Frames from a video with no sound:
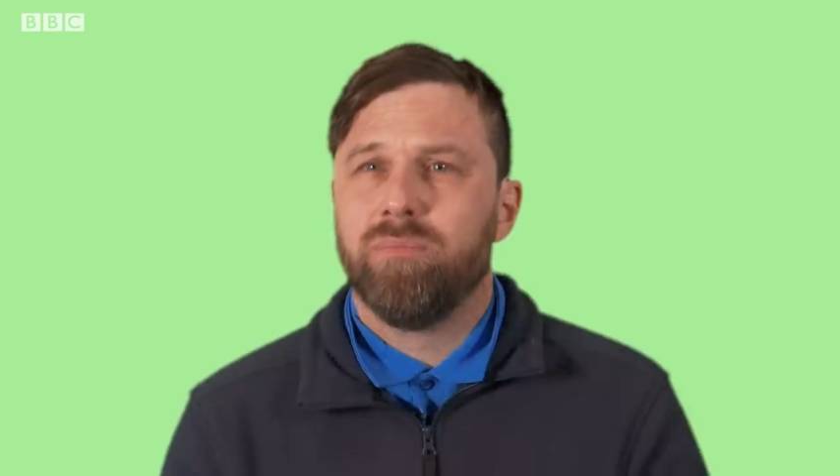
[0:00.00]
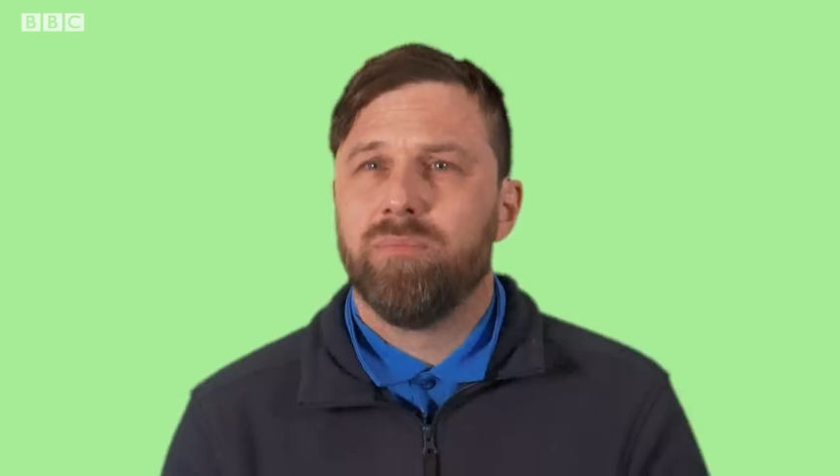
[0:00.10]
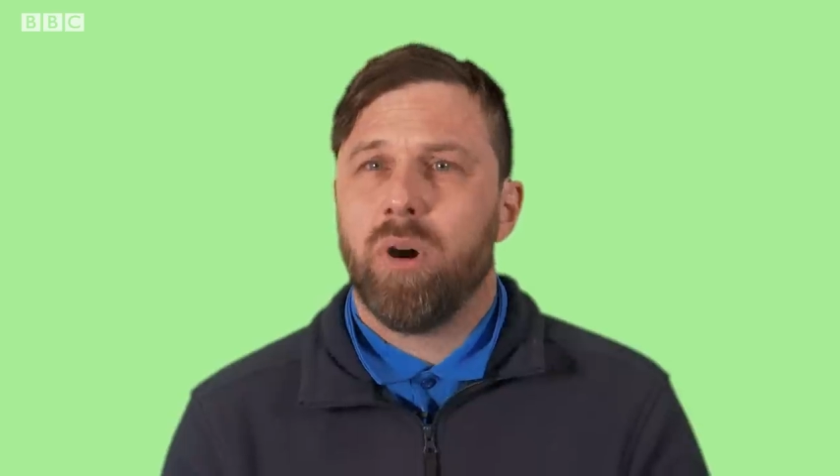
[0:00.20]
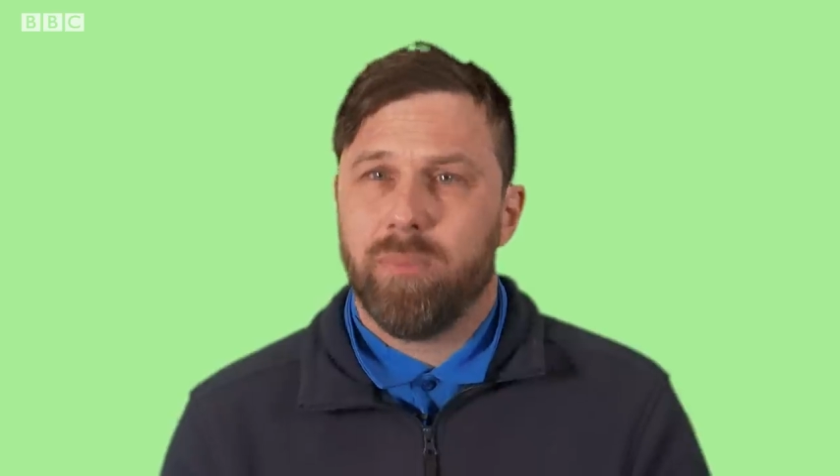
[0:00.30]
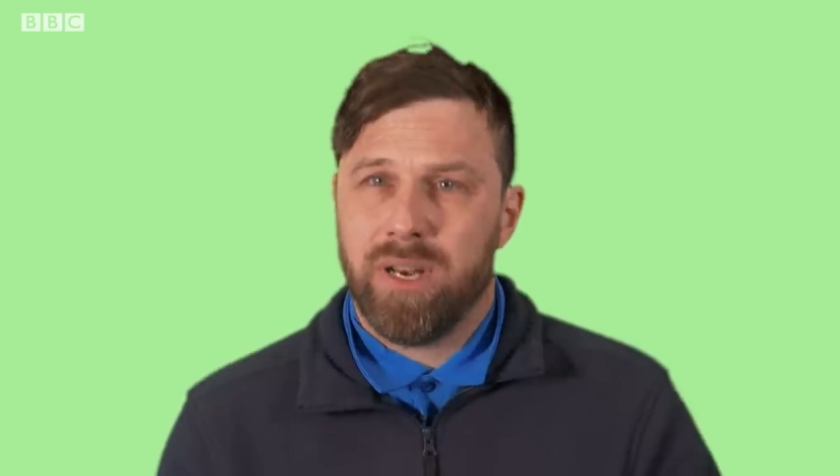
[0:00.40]

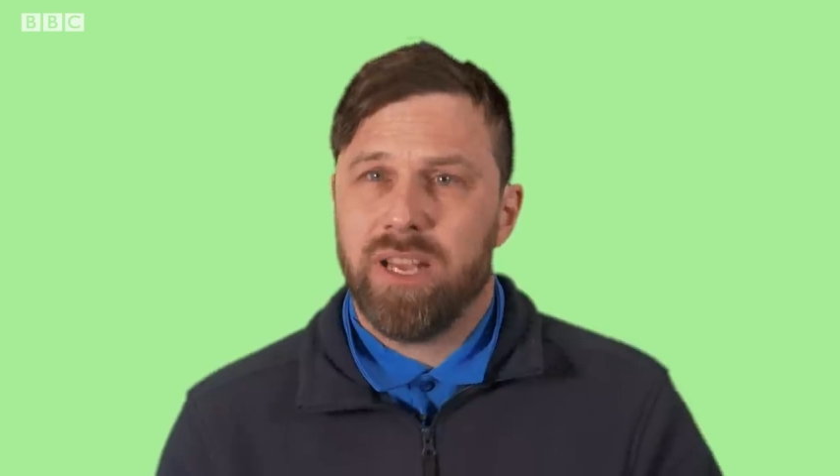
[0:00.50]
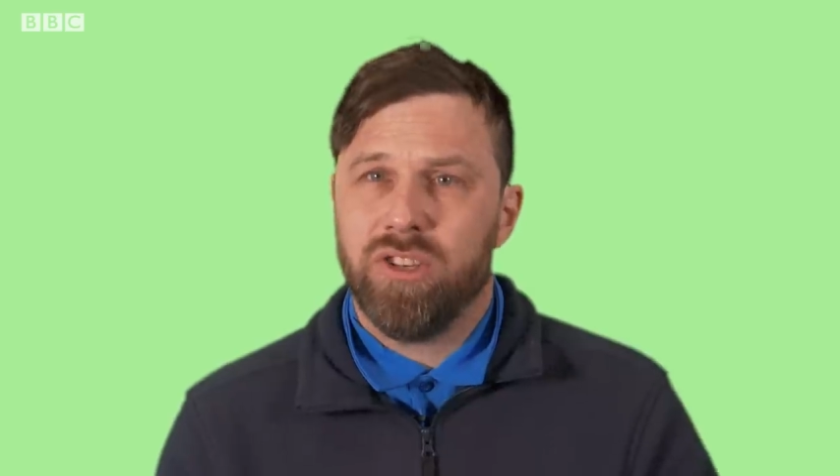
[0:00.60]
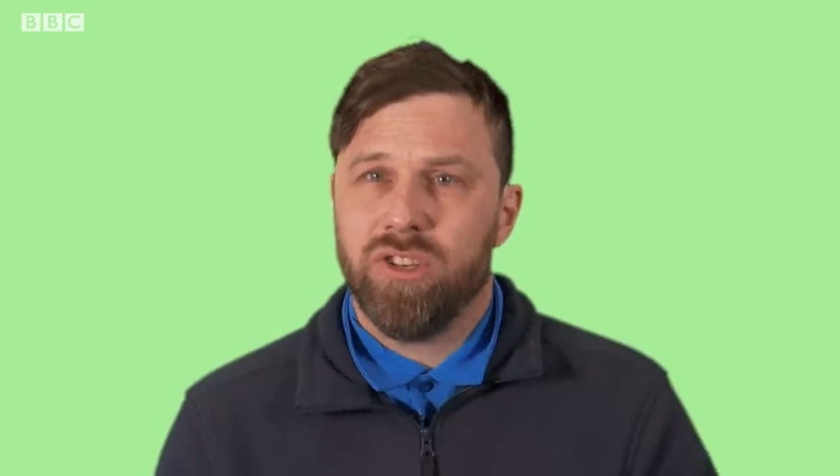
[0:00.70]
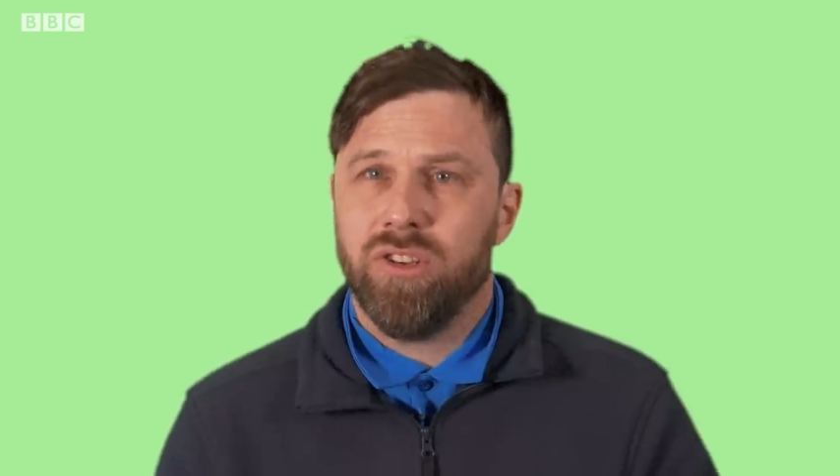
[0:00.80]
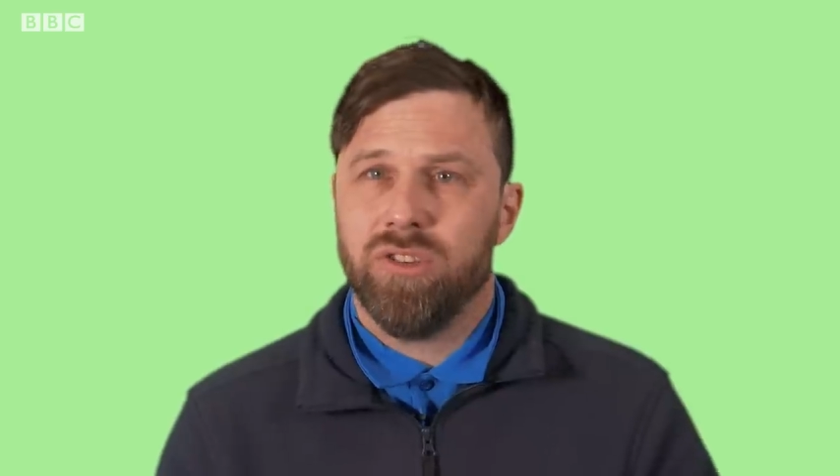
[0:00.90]

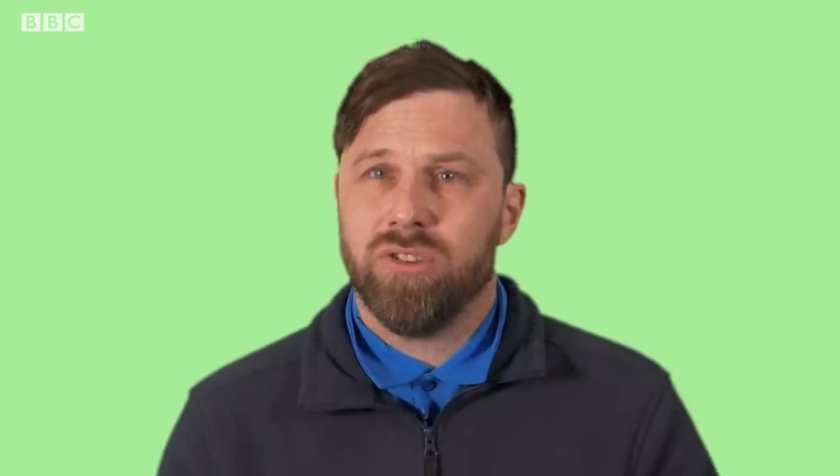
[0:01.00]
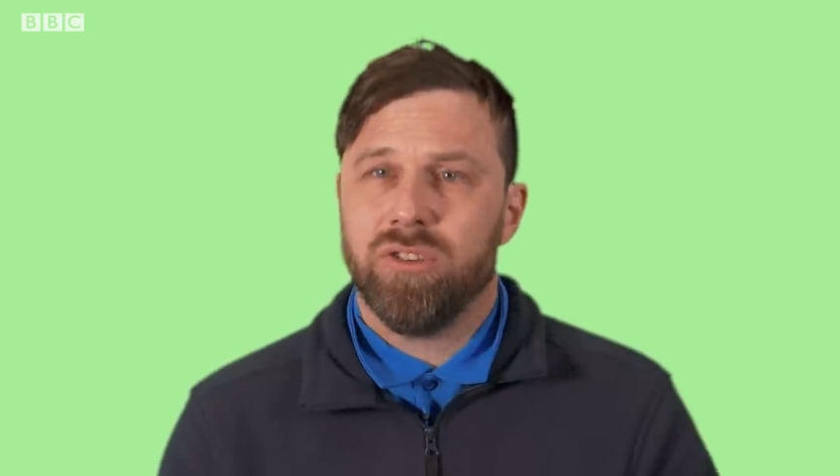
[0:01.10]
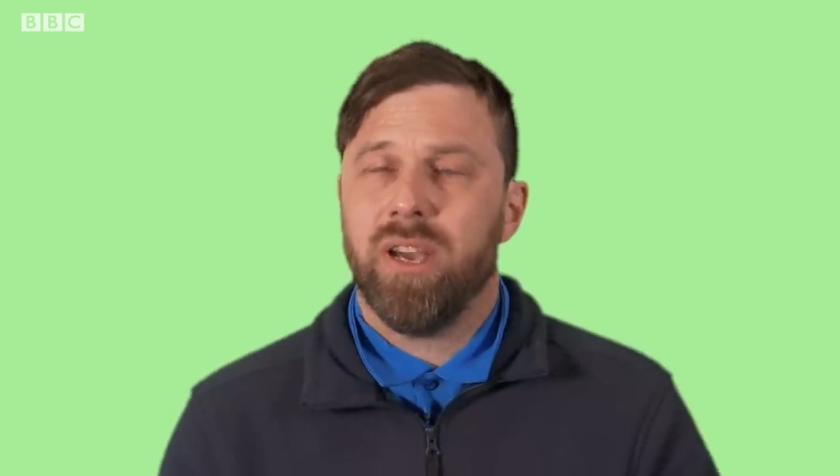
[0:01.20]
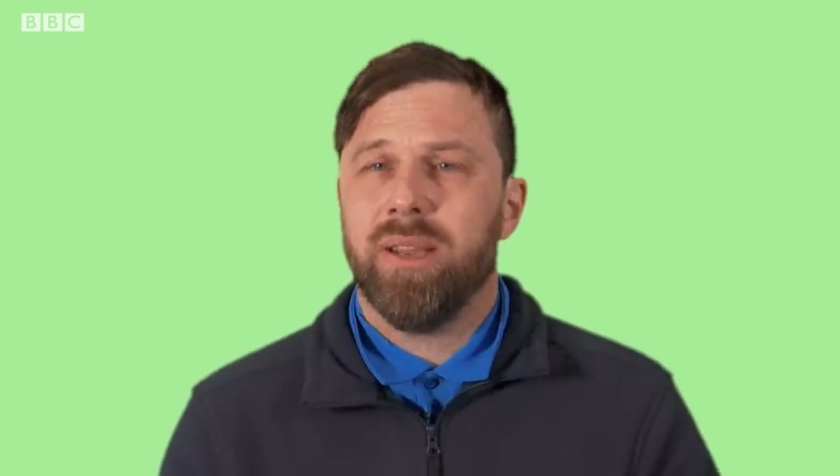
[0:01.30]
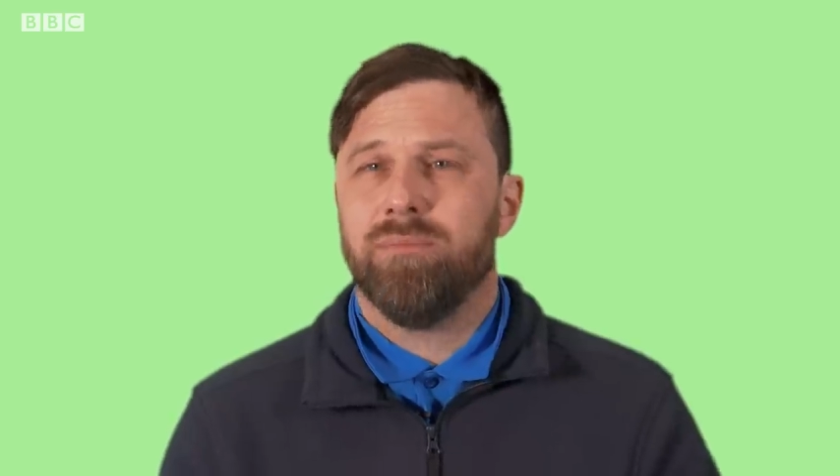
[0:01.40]
populations
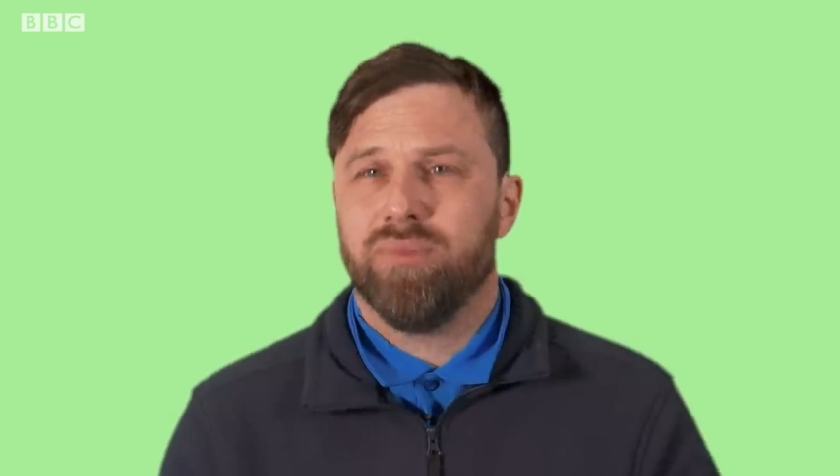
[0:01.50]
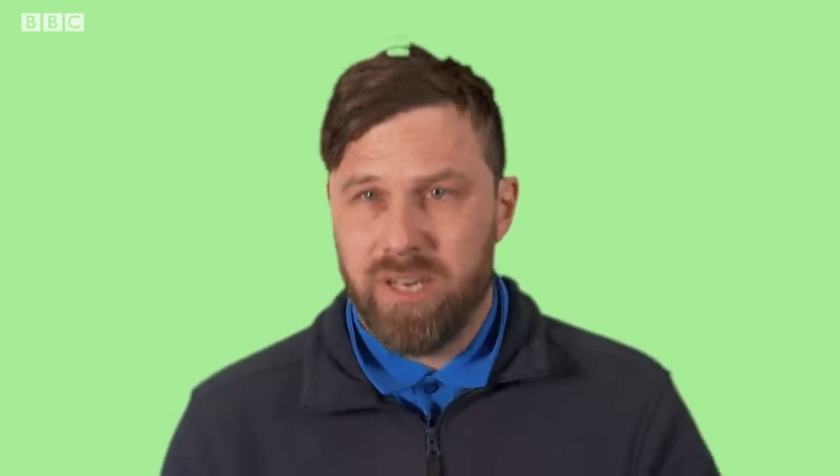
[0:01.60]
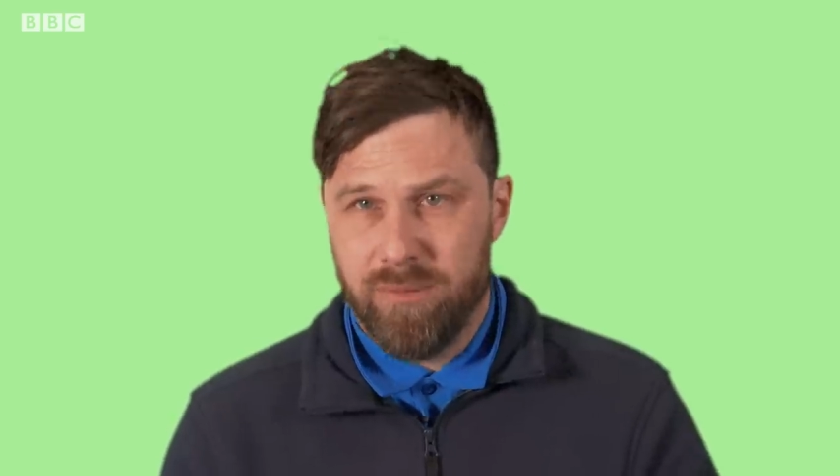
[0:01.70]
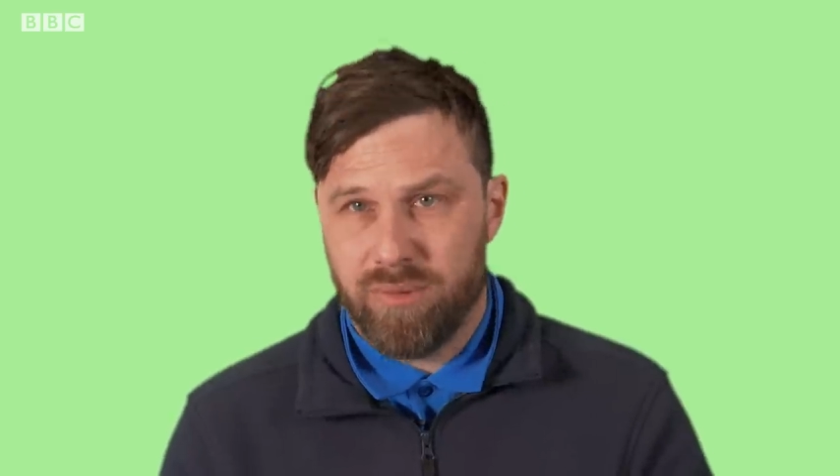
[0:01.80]
and breeding